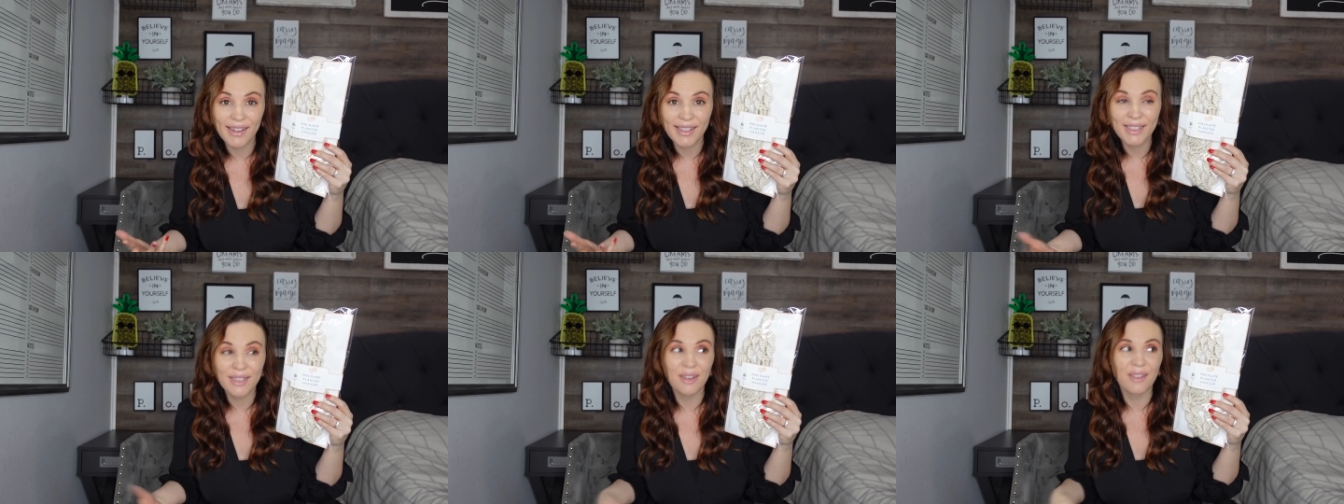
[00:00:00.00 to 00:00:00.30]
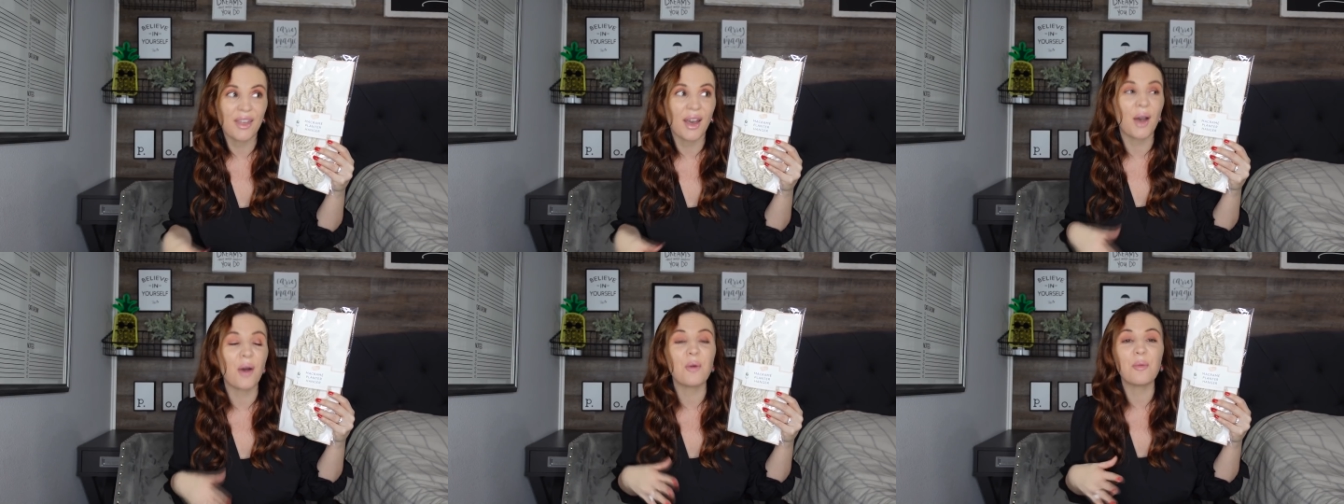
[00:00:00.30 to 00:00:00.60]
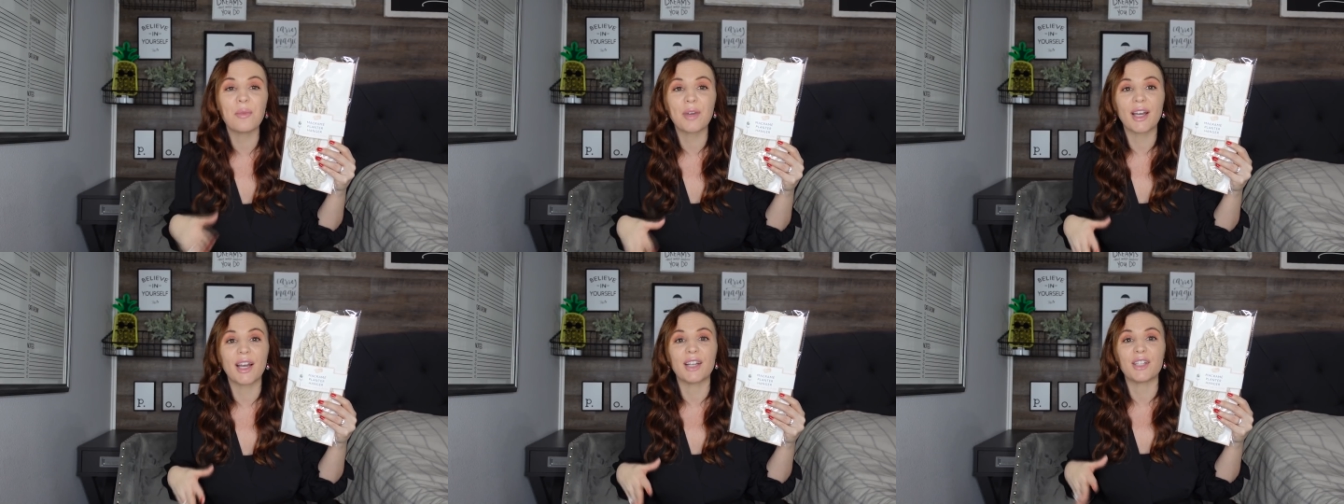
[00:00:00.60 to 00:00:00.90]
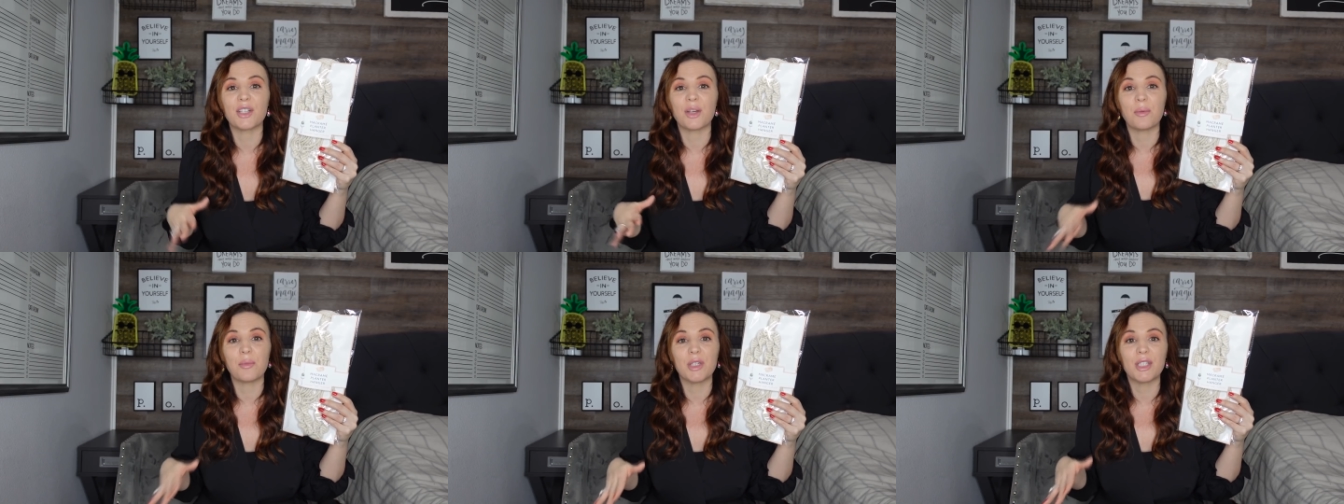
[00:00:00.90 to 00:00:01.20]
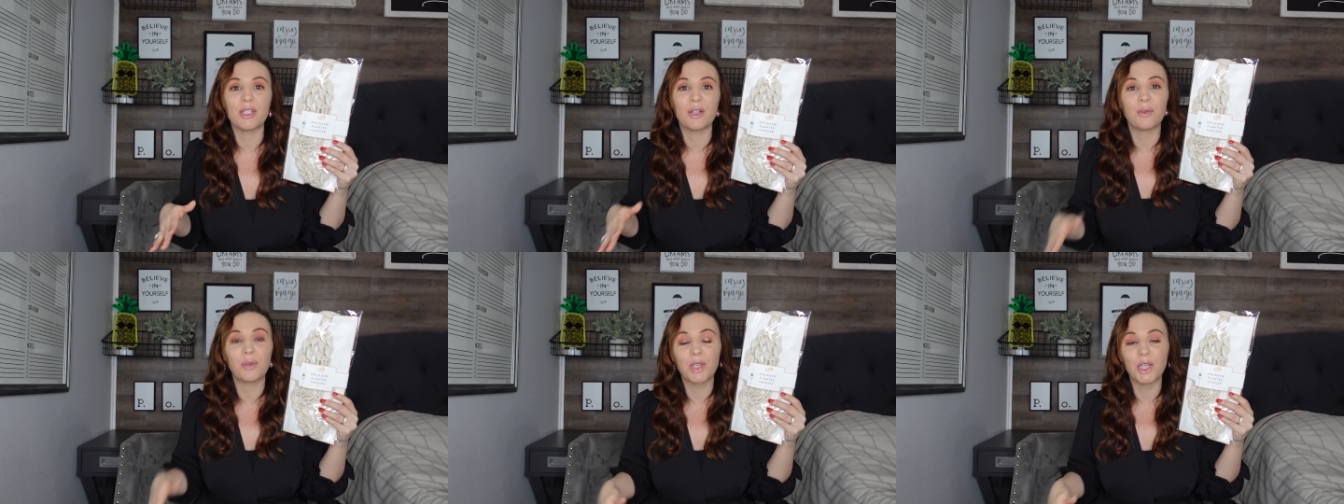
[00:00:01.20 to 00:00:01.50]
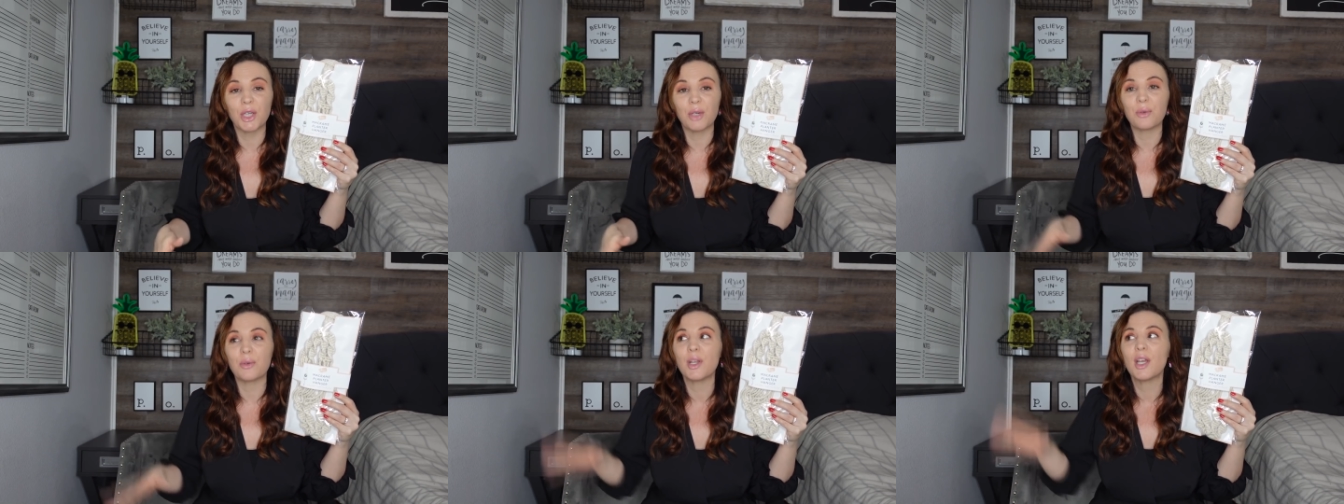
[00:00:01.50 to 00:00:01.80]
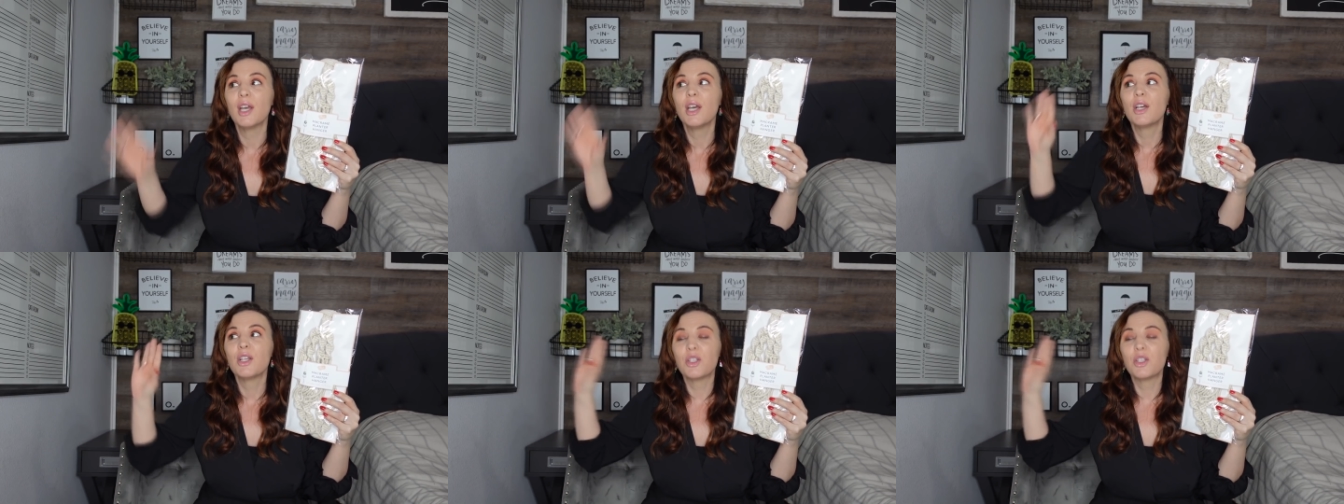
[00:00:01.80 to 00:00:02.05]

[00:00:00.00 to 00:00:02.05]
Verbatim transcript: So I thought, oh my gosh, that would be so cute